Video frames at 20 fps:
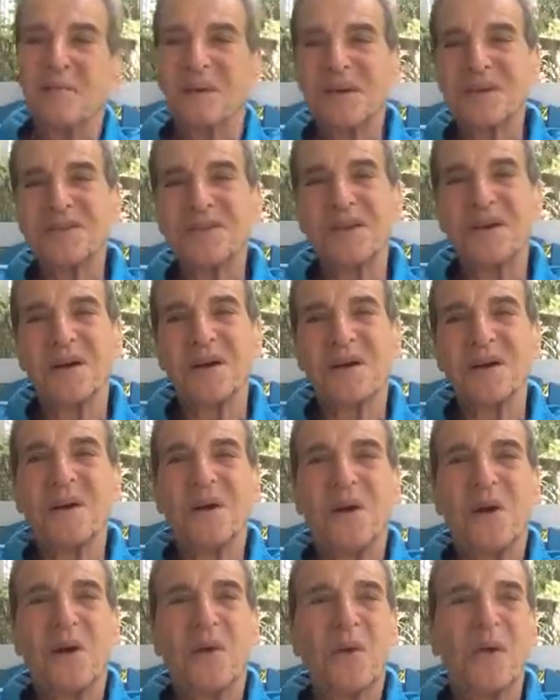but
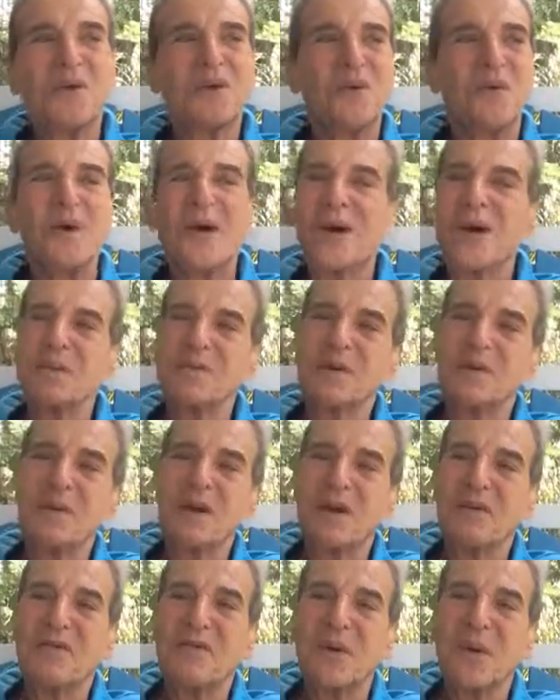worked her way up to
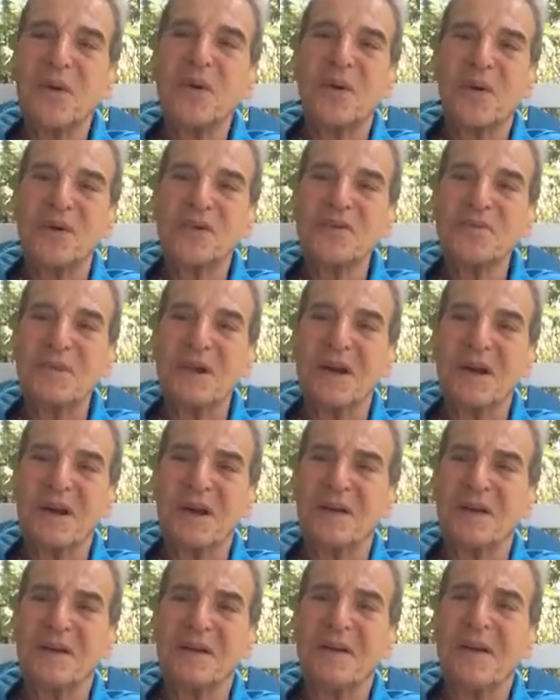be a full course meal
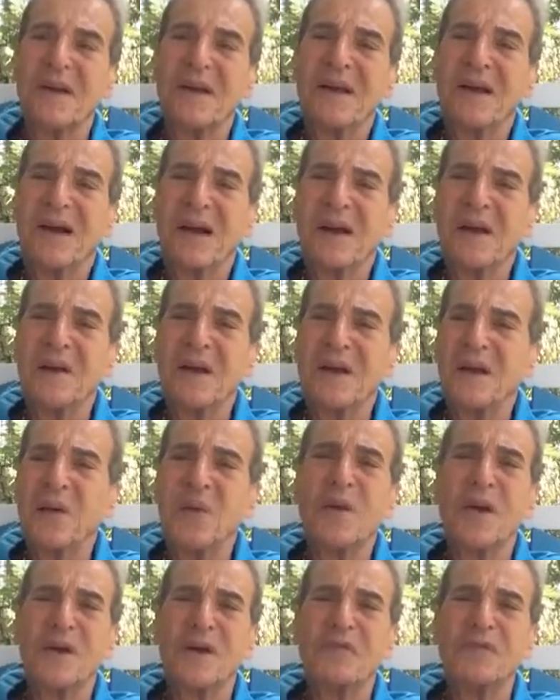and a
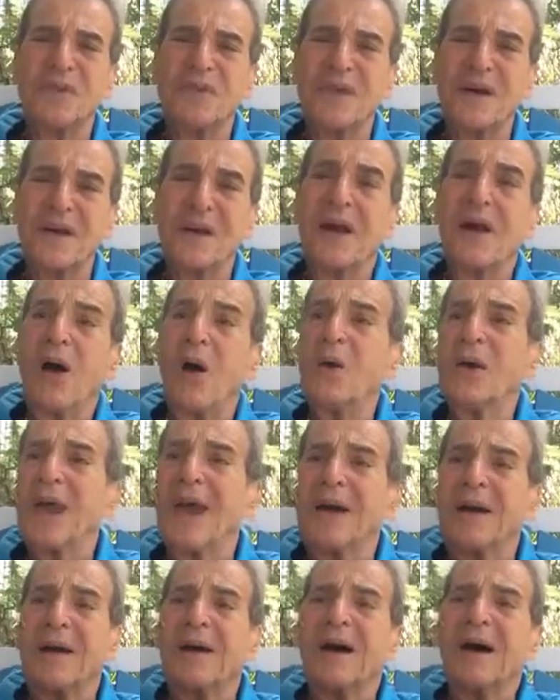wonderful thing. Oh,
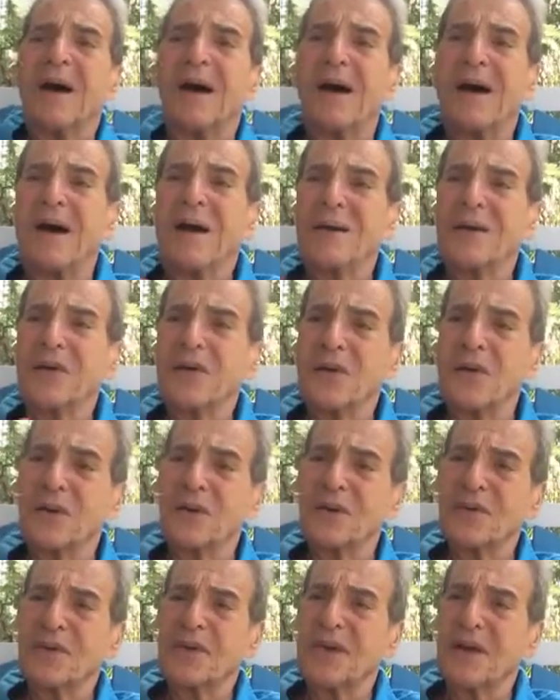yeah. You
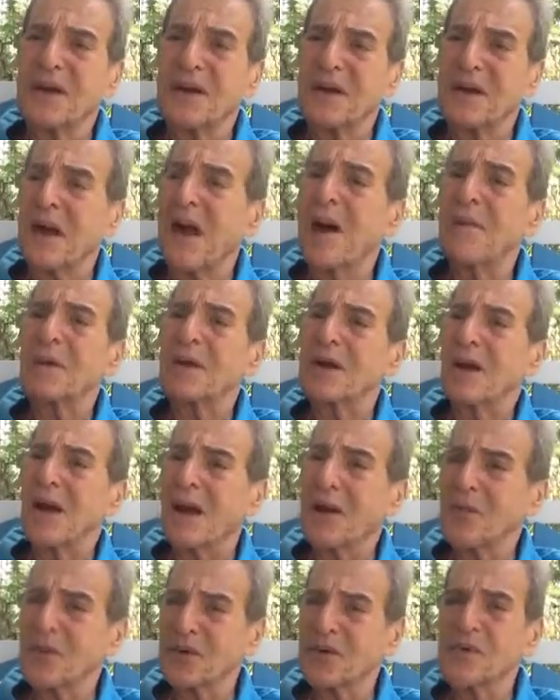know, the
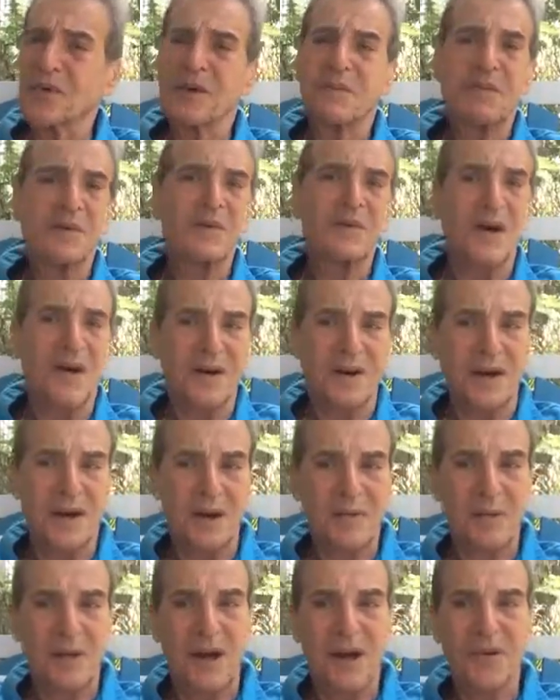Comic-Con, which we've been talking
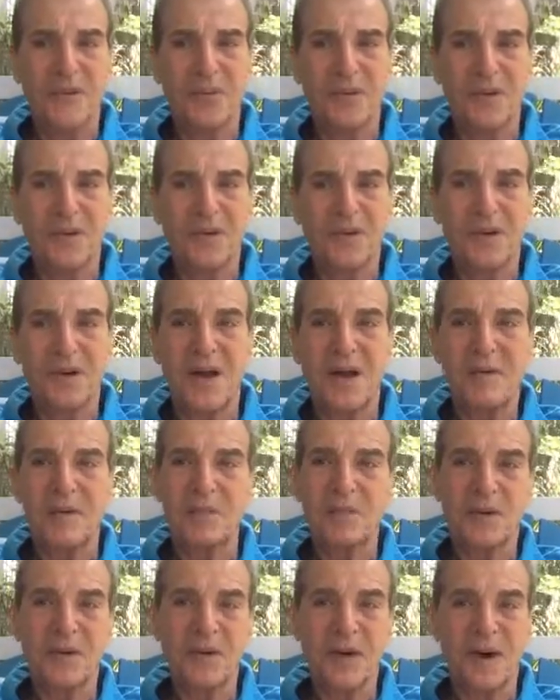about, where the
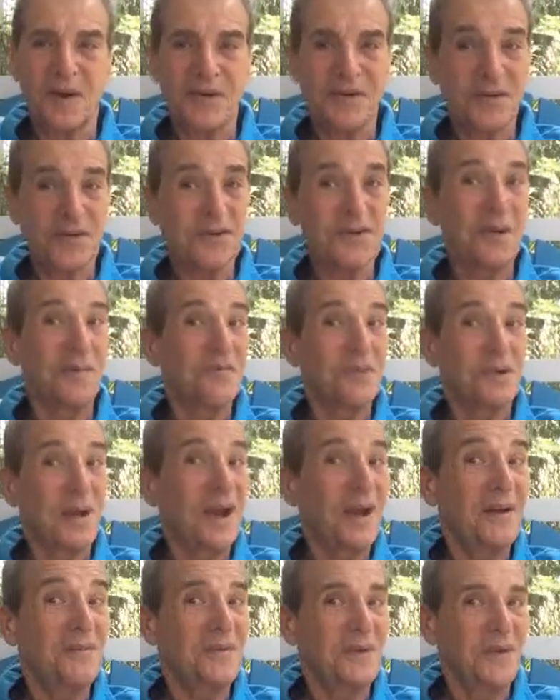comic book characters come to
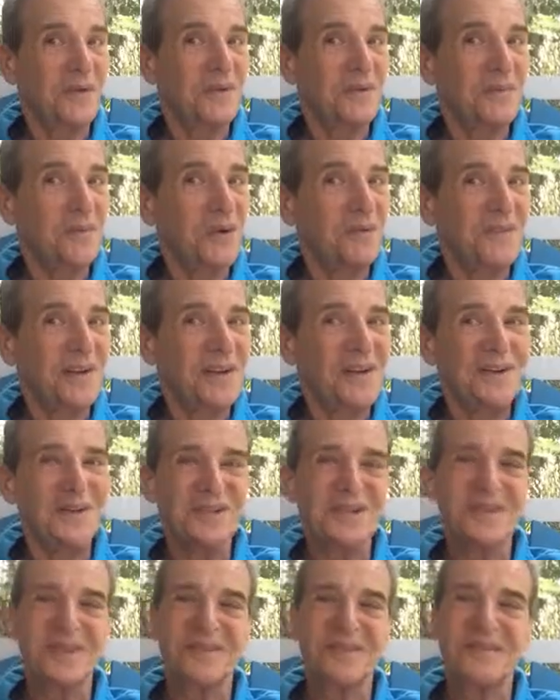life, go to the
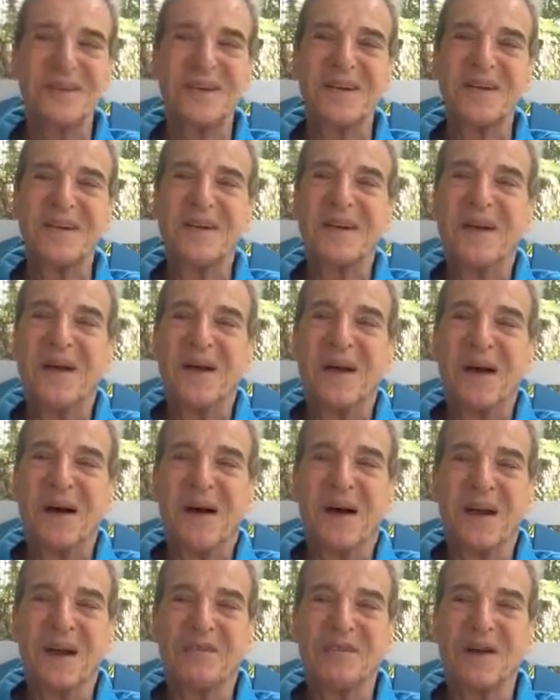movies, and
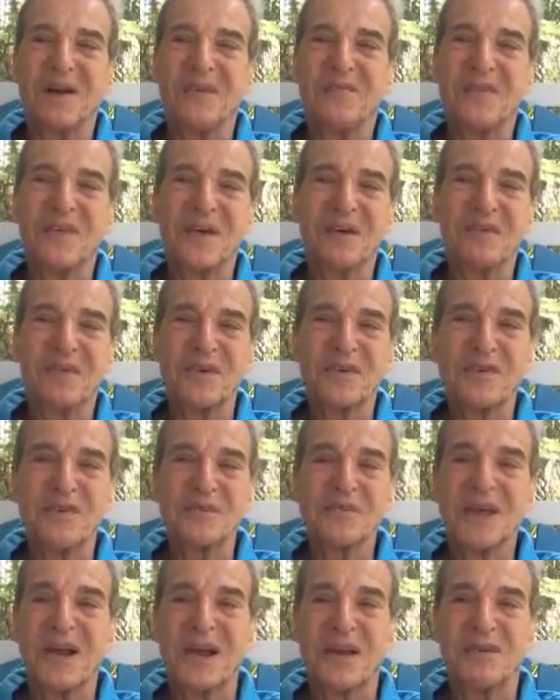all of our favorites
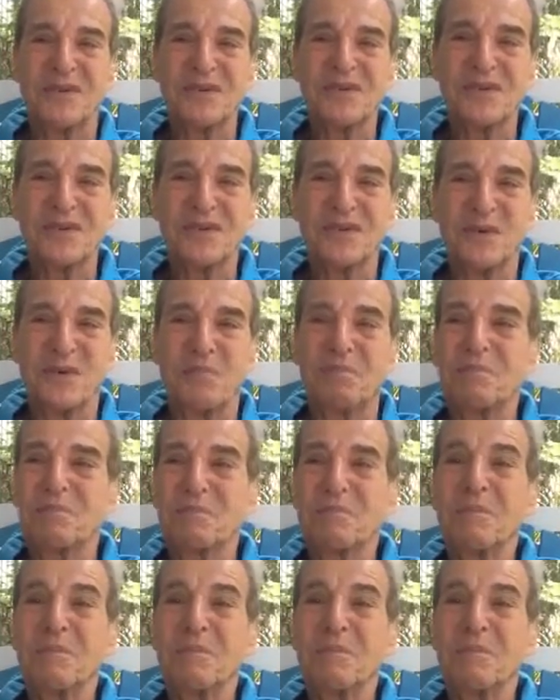from television who